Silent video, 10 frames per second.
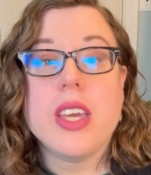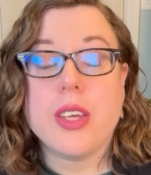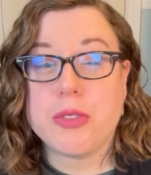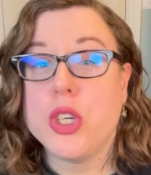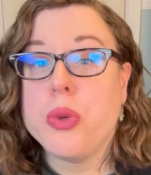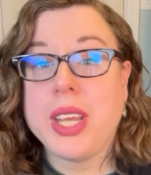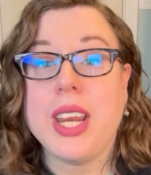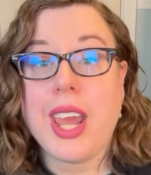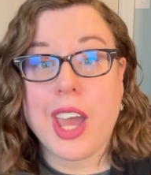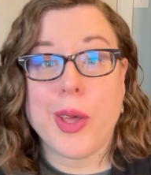If you
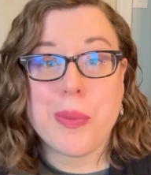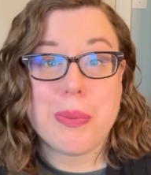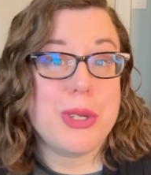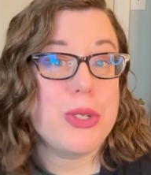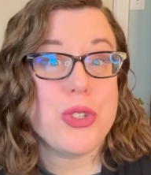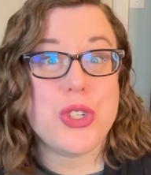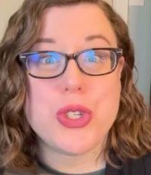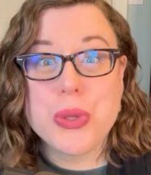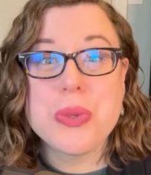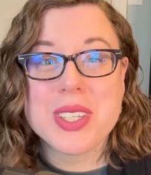need help
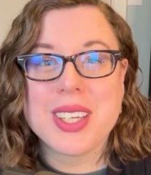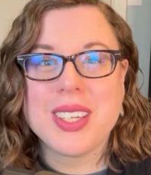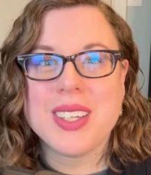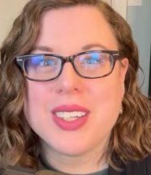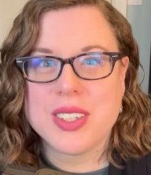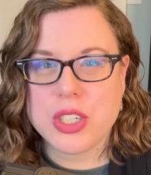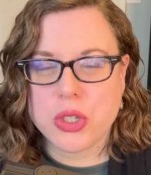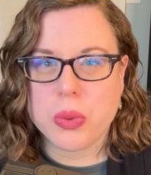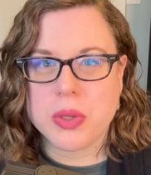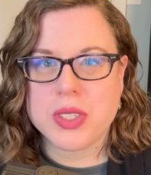choosing the
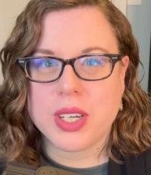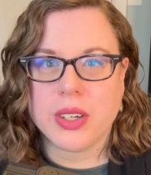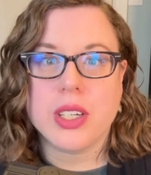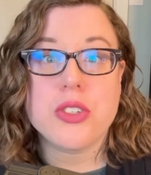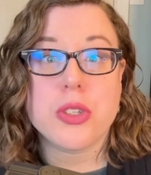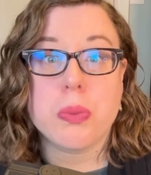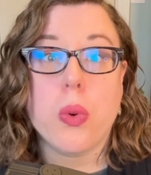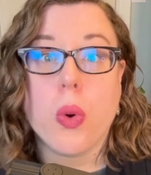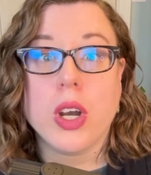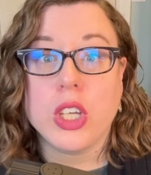tools that are going to
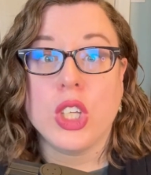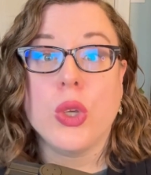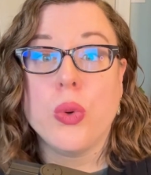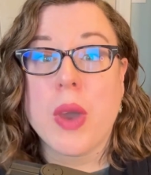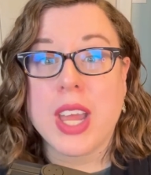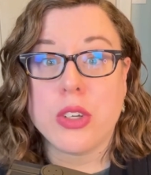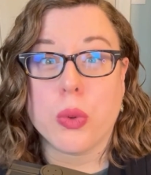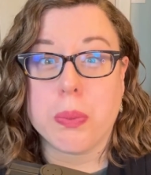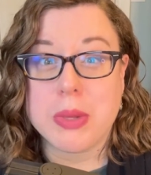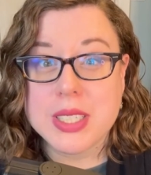support you and
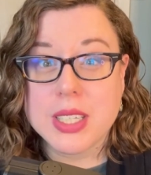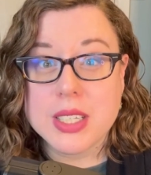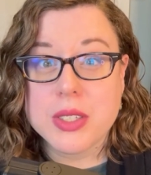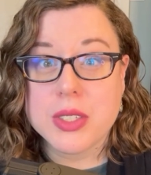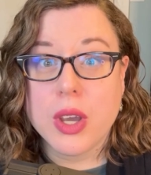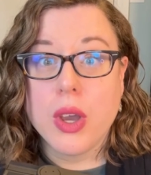your business,